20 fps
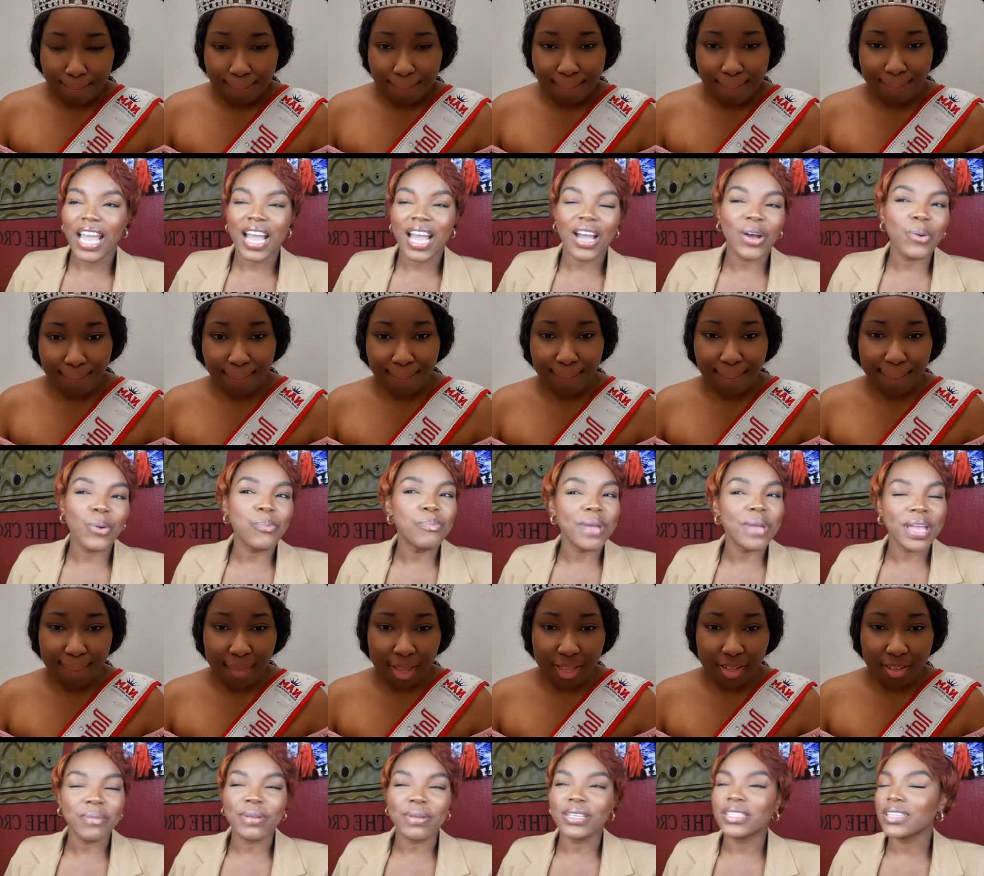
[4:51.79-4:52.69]
Speaker 1: Maybe
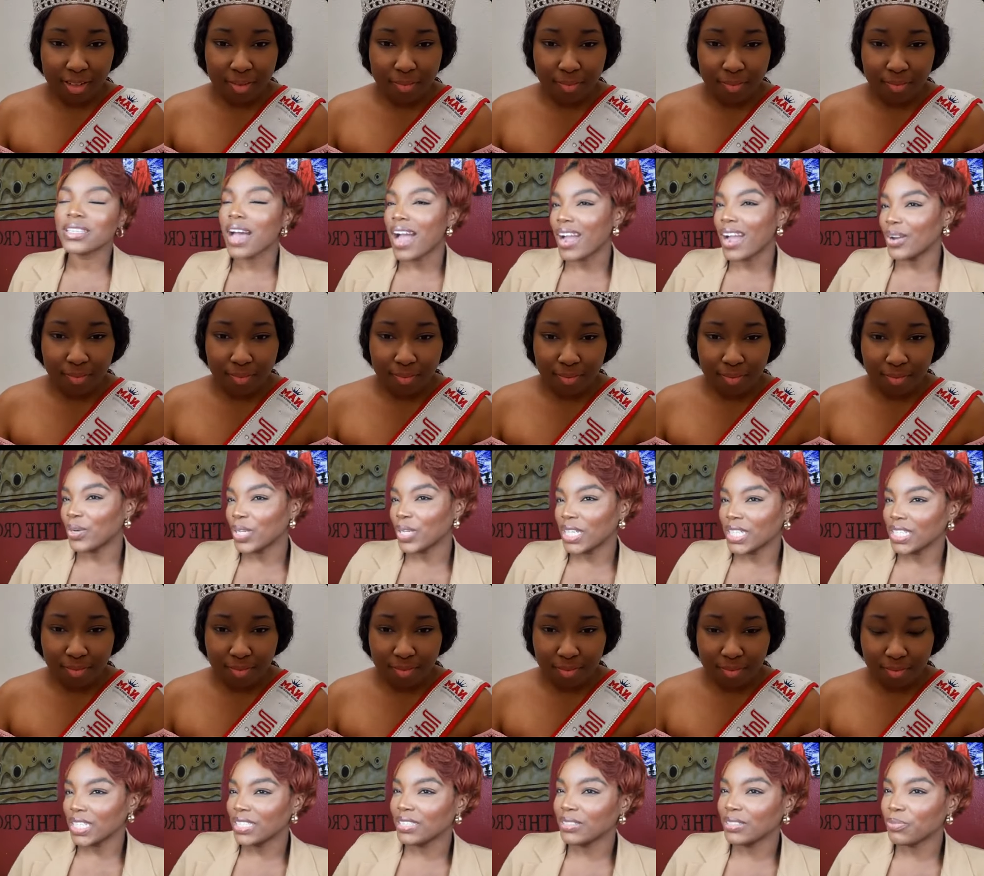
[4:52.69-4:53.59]
Tyra,
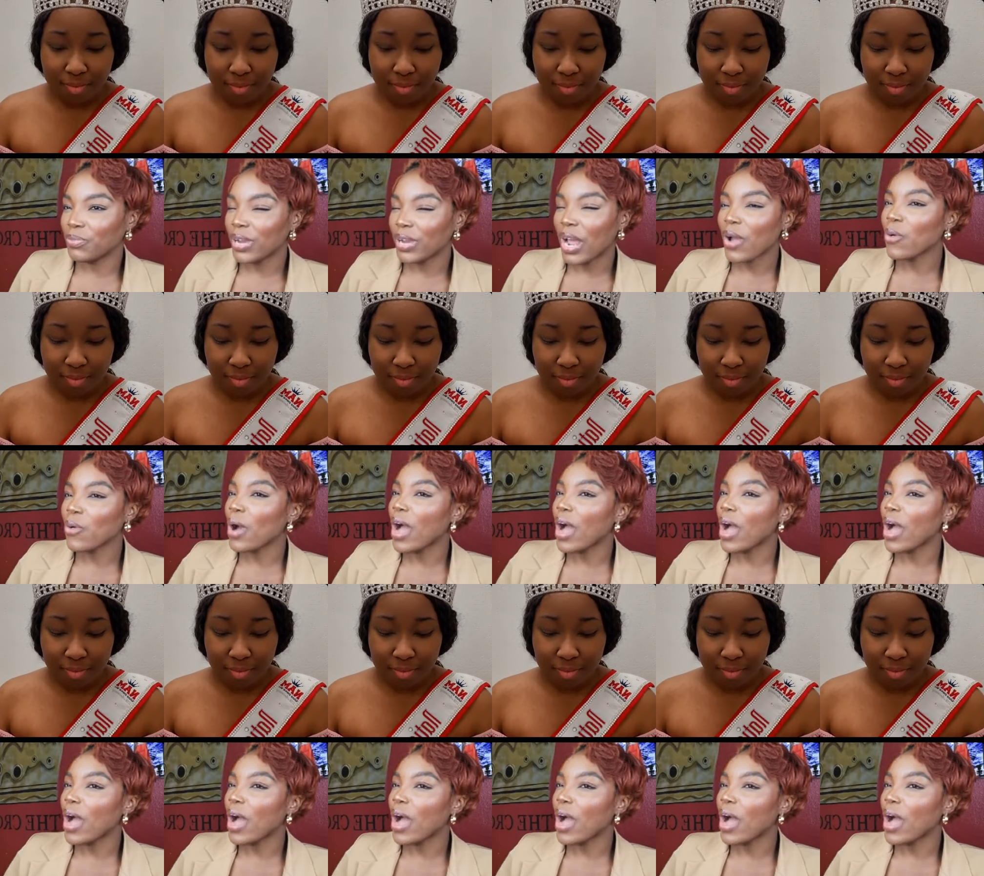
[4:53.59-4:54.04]
but I,